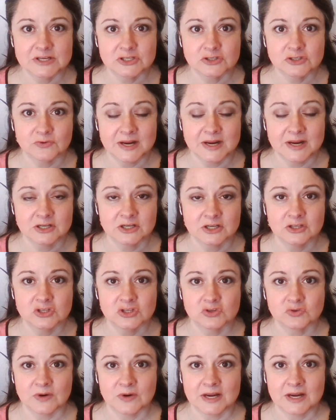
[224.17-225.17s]
You have this
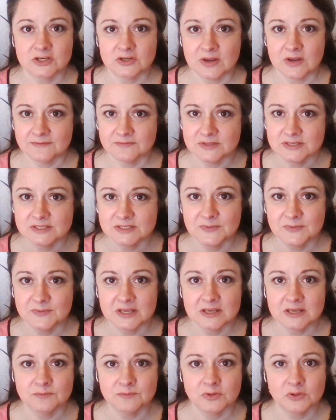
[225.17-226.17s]
many employees and this
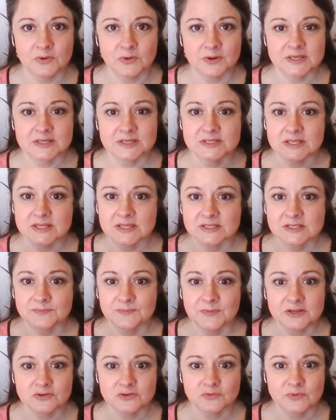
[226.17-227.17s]
much resources, and you
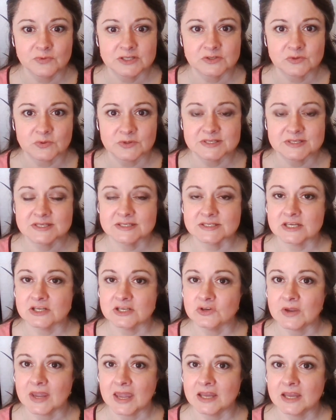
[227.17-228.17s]
can't go beyond
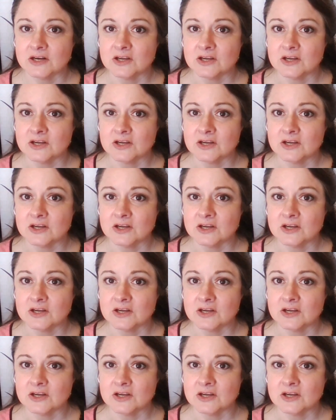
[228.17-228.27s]
it.